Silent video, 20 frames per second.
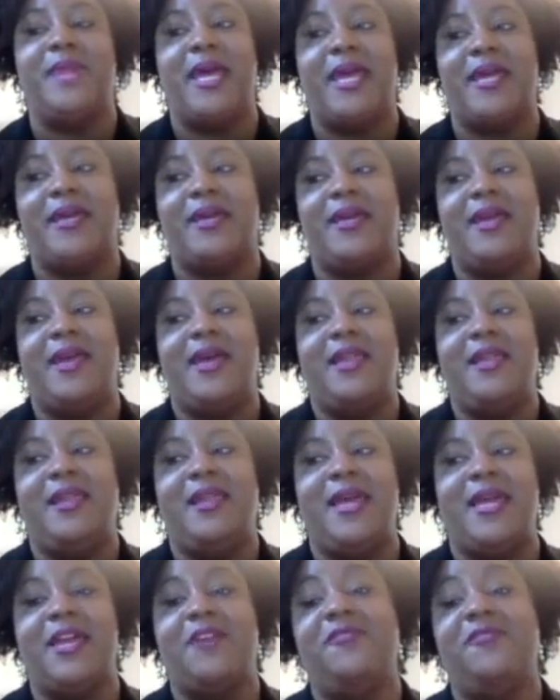like
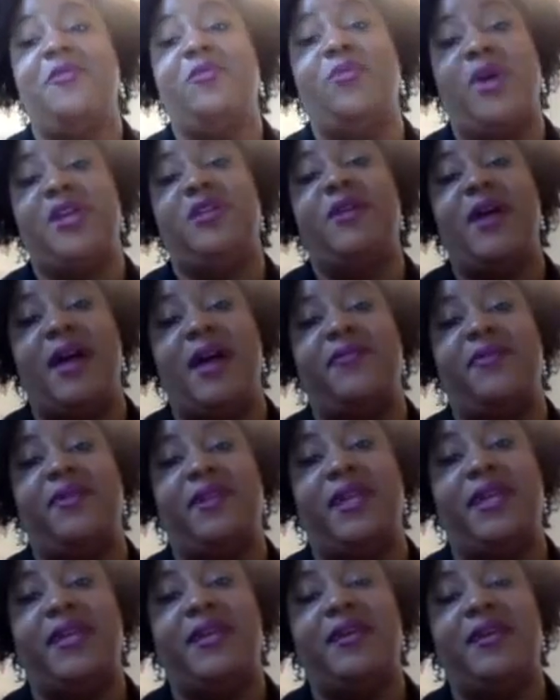if and when you have a
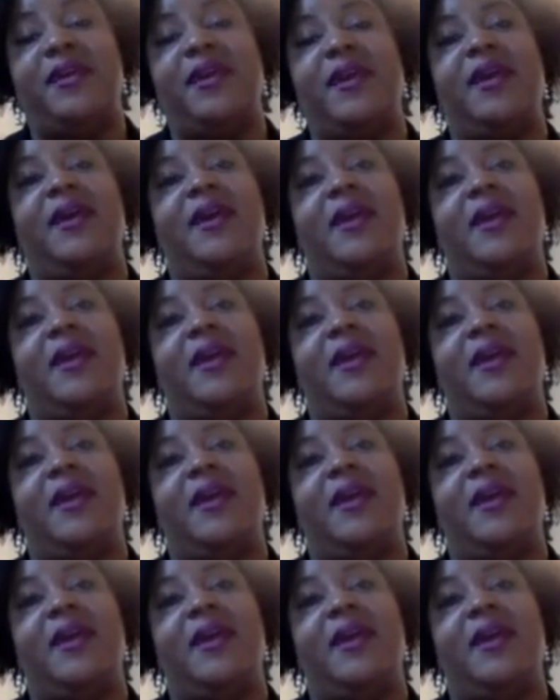link,